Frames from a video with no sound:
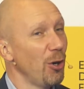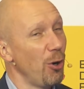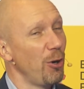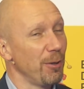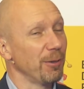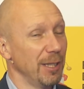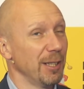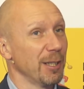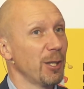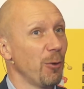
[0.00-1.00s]

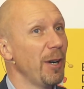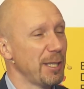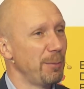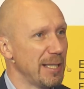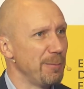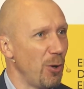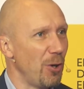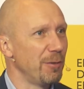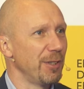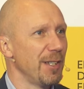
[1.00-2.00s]
or quite a bit
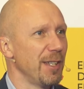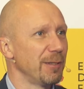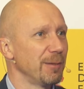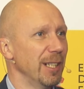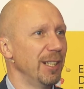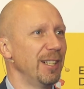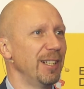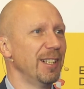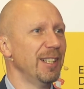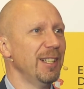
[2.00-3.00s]
more, rather,
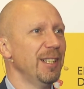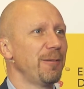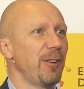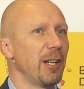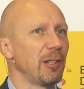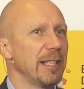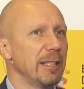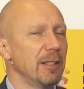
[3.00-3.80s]
frankly,